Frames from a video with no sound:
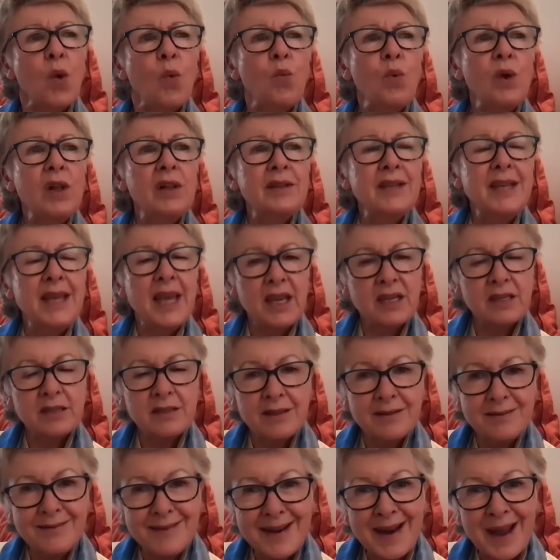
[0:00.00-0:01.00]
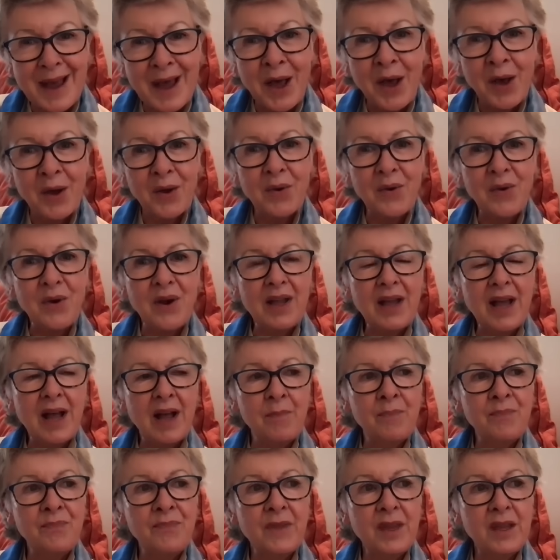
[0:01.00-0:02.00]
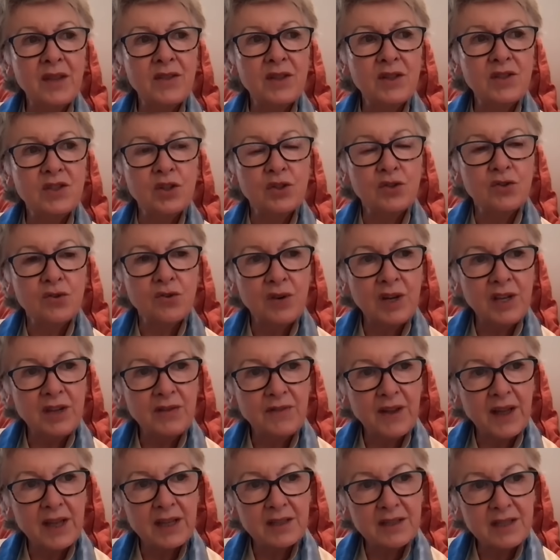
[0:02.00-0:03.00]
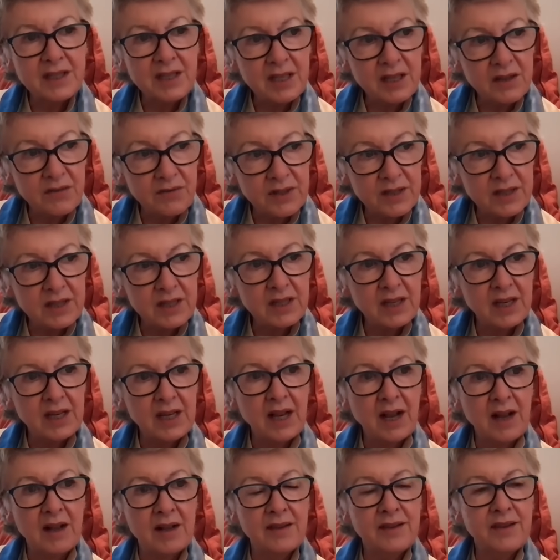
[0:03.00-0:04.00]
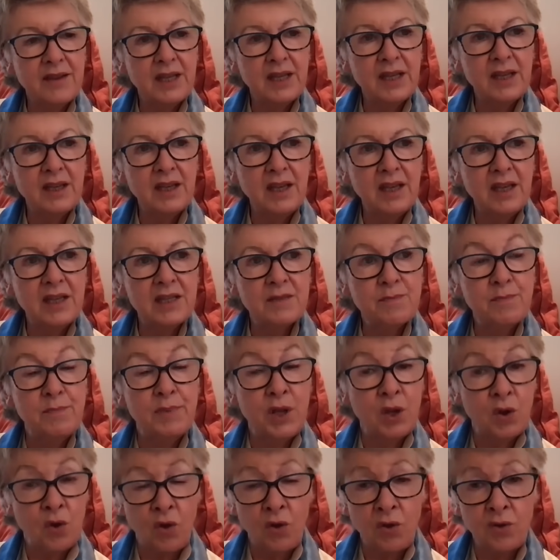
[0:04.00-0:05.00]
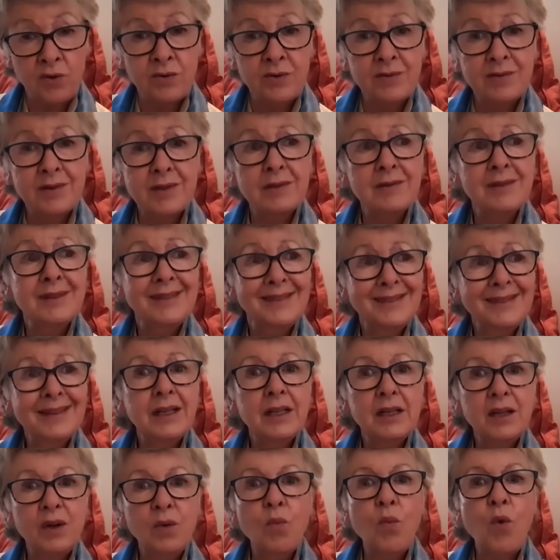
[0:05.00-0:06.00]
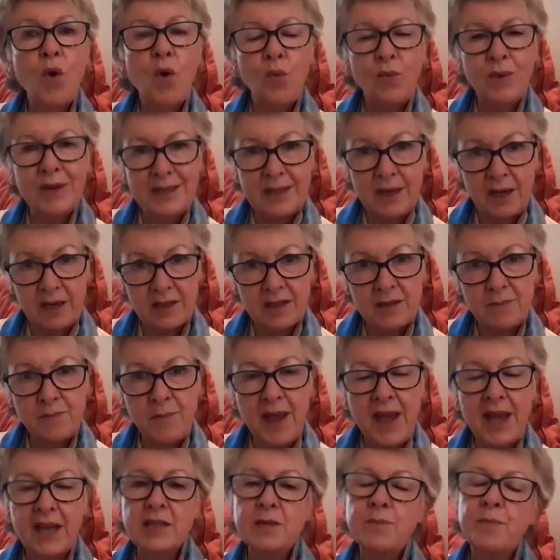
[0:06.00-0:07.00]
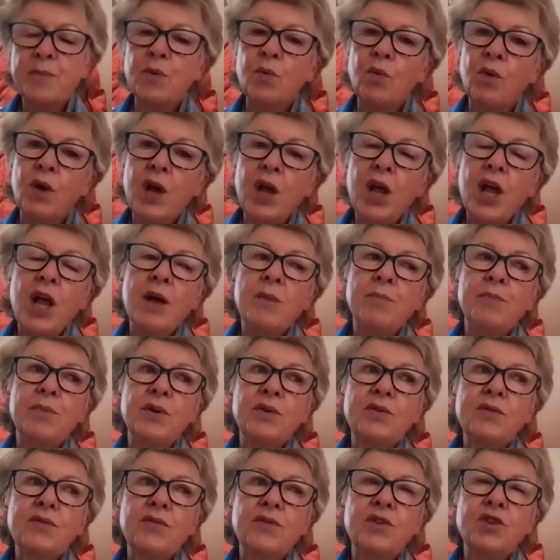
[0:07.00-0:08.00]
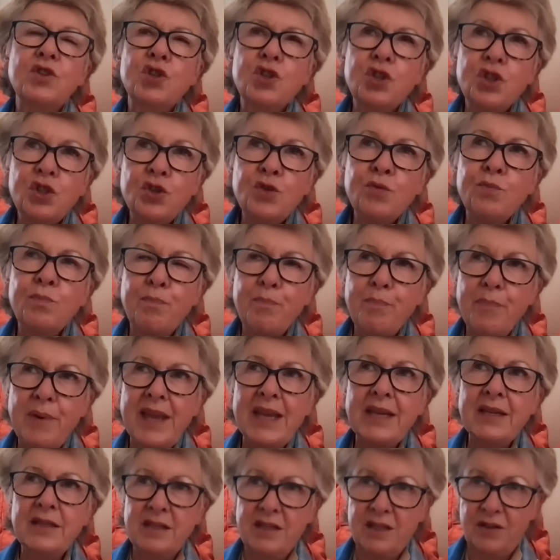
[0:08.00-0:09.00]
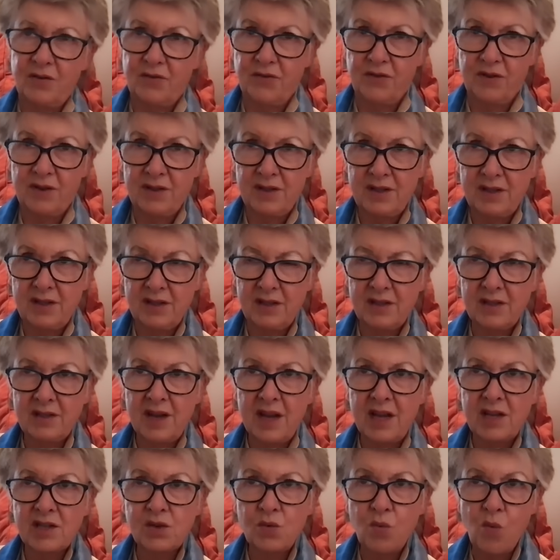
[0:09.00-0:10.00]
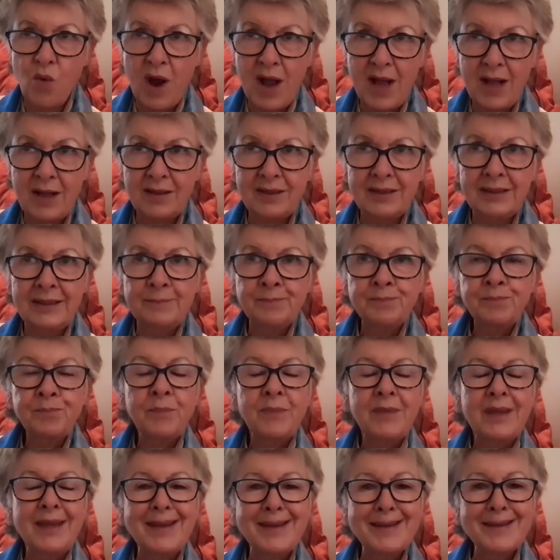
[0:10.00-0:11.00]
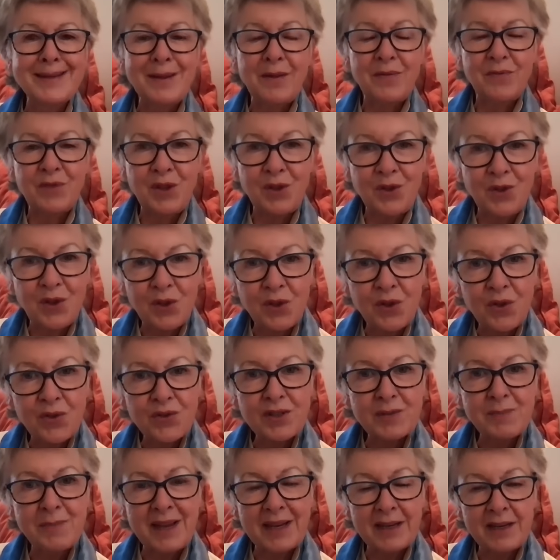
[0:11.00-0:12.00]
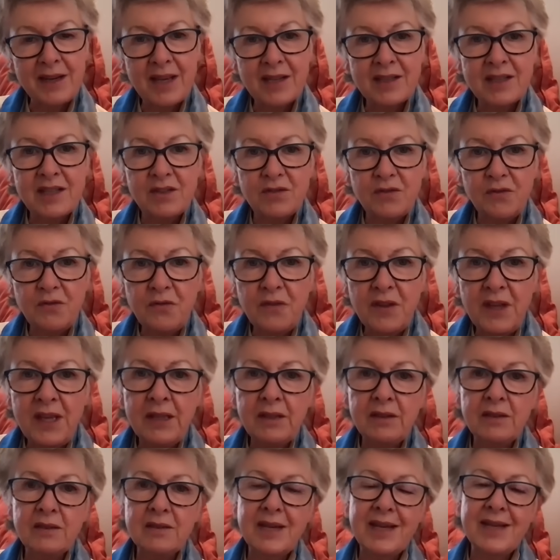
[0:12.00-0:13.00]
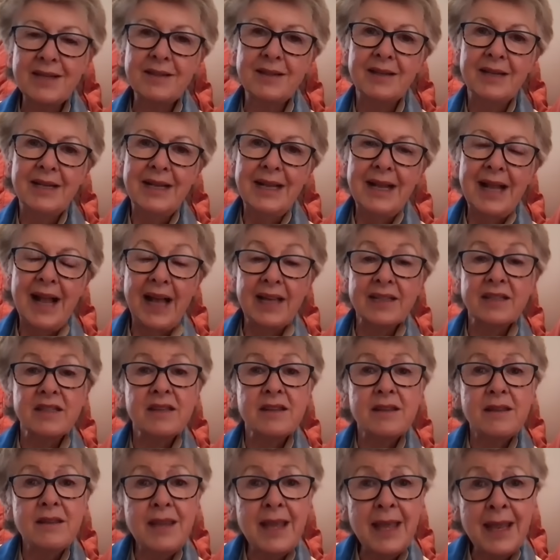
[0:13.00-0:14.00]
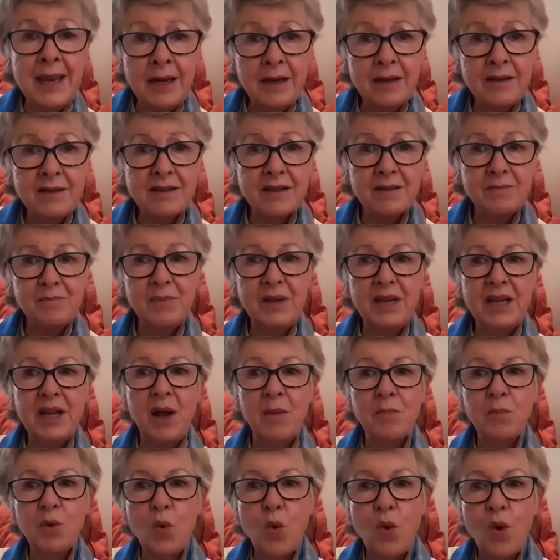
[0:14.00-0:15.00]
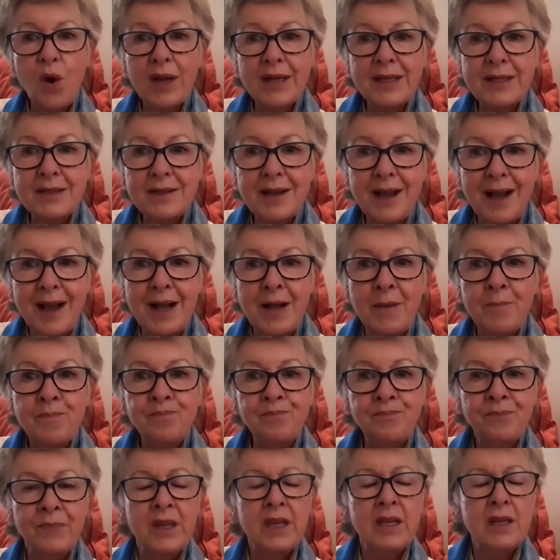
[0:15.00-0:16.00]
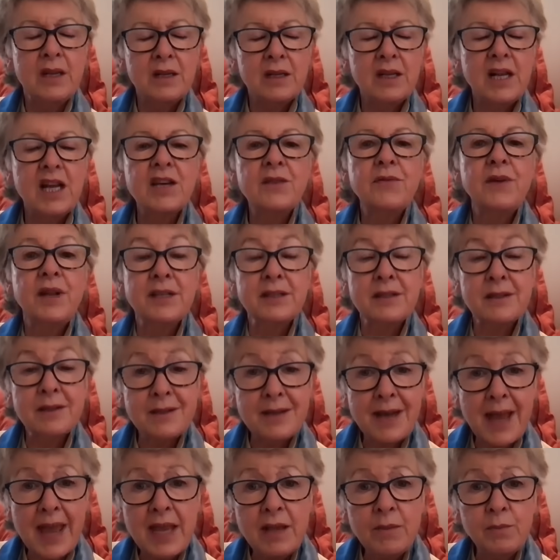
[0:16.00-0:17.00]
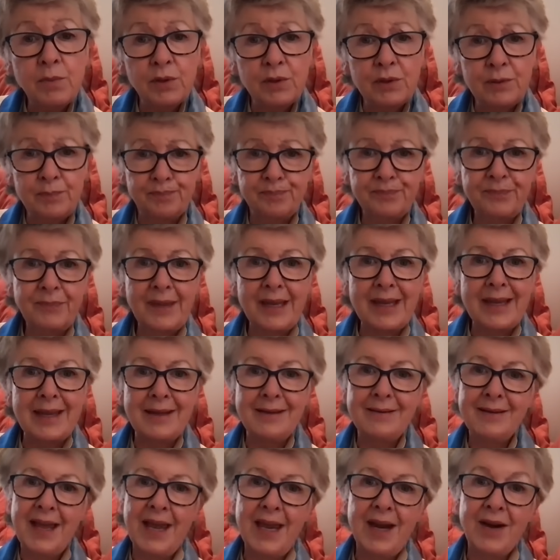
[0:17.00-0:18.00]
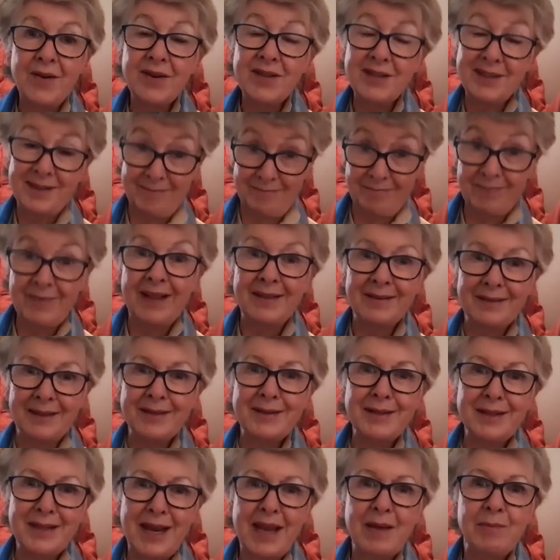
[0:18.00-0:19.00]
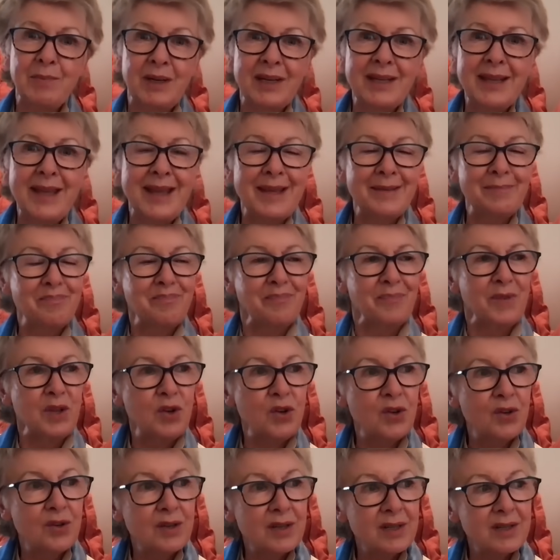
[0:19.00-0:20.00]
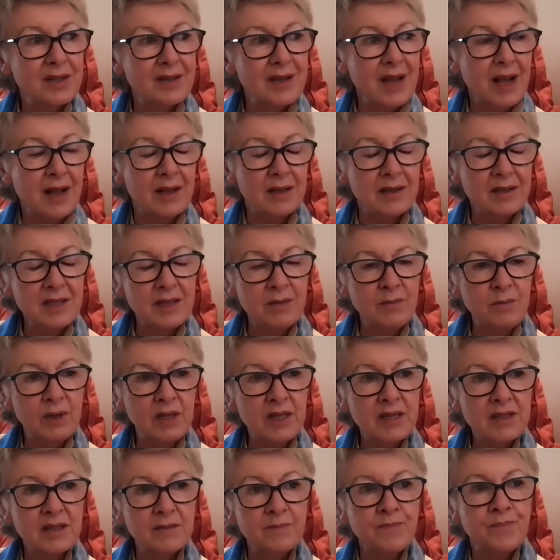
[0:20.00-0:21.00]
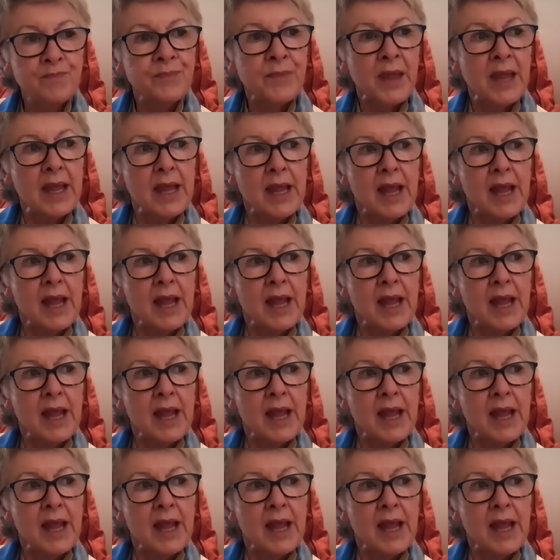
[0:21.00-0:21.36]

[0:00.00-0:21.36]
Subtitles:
Well, yes and no. The degree of activity, I think, is beyond what we'd expect. But the two big differences as well is that the Earth's magnetic field has thinned and become quite kind of unstable in areas, unstable again, Uranus symbolism.